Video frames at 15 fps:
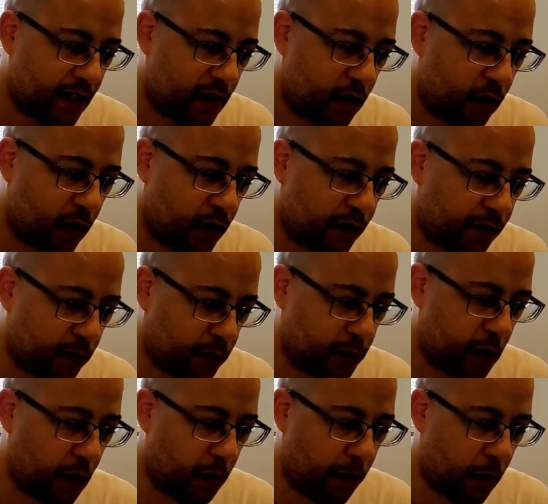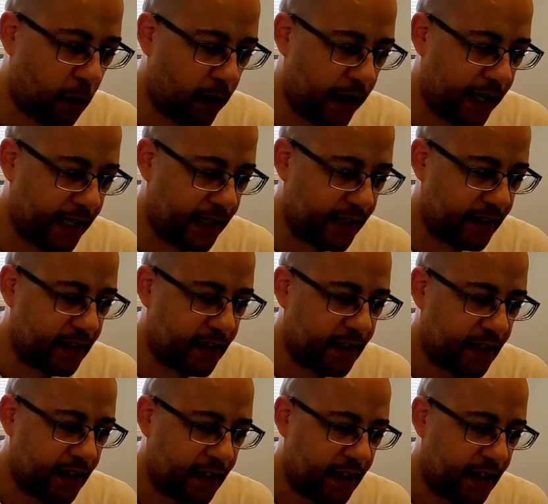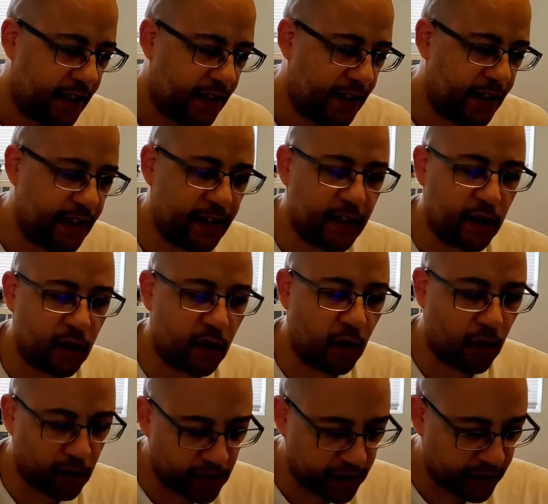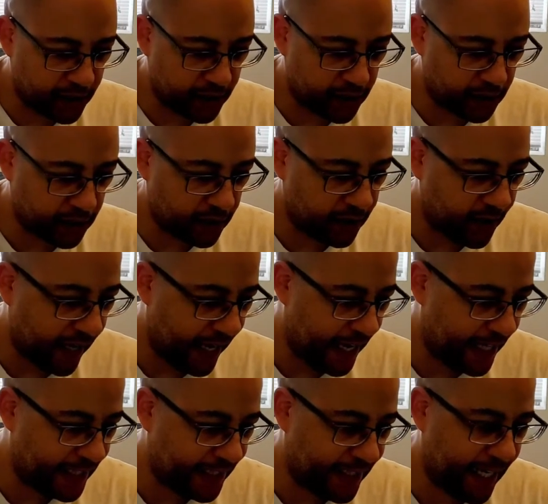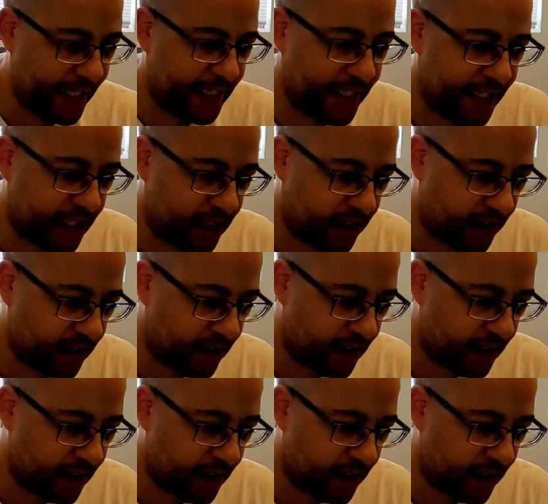Wonderful toe point. This is a gorgeous little handstand here.